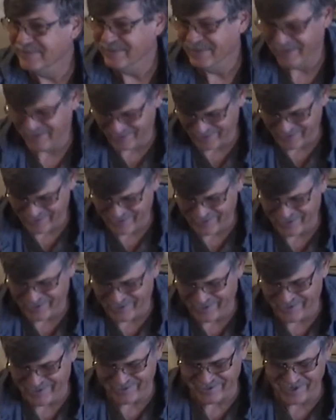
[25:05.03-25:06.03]

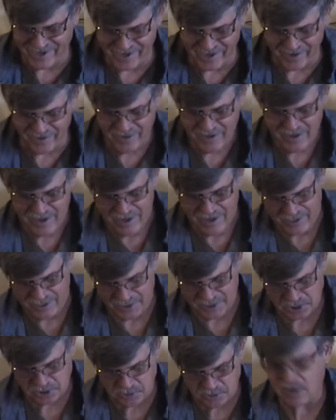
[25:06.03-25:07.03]
You know, it's
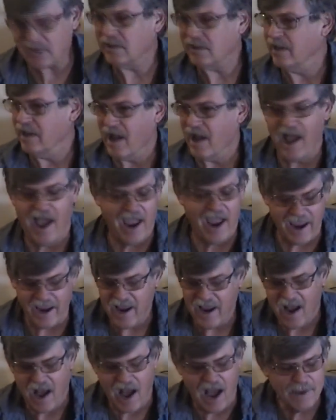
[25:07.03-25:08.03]
strictly, hey,
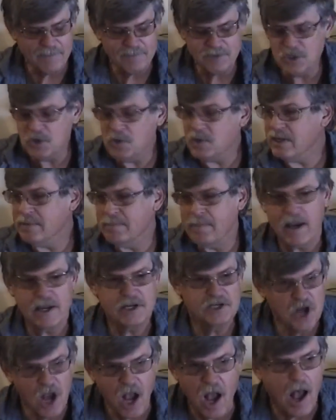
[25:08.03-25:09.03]
I'm doing my
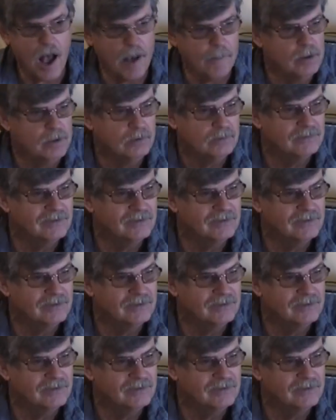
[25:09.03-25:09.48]
job.